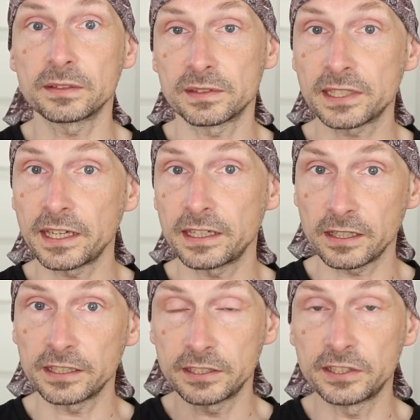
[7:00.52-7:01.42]
saying
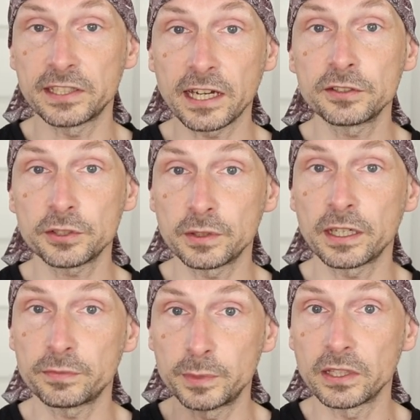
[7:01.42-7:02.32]
like the design should
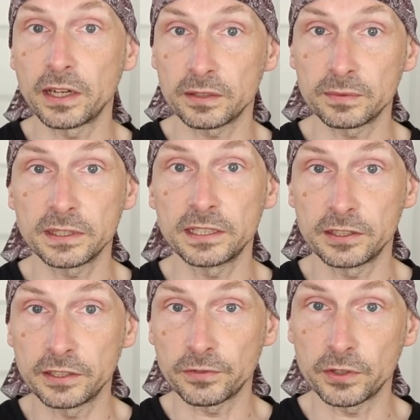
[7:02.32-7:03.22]
have been done in
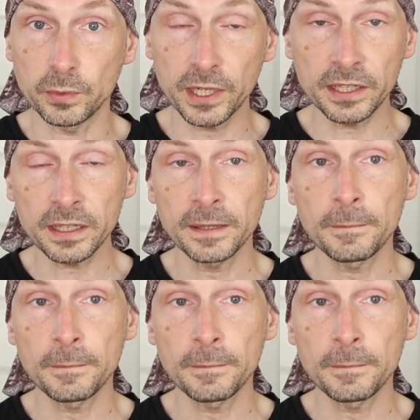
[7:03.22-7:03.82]
a different way,